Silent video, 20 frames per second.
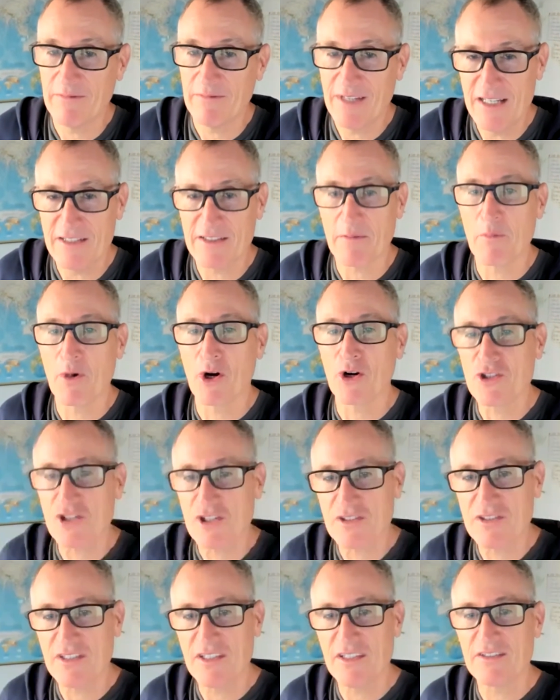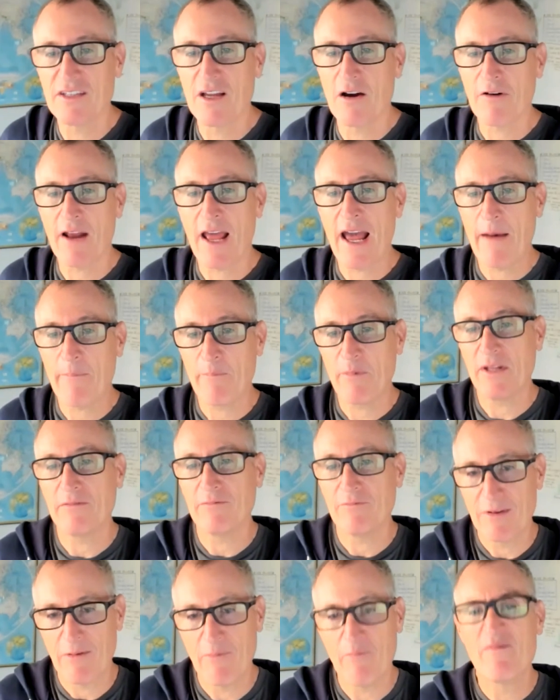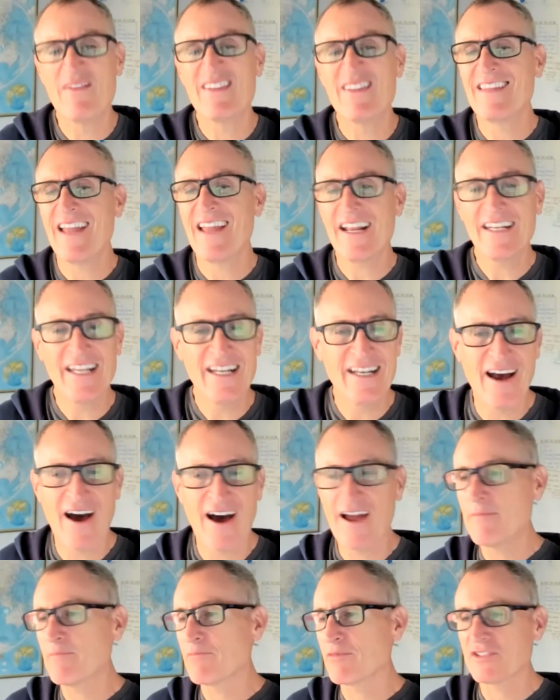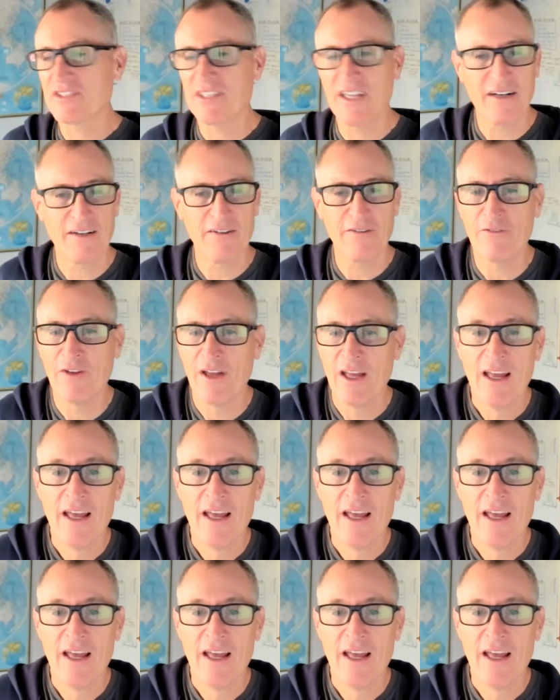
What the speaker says: These emergencies don't happen. The 99% of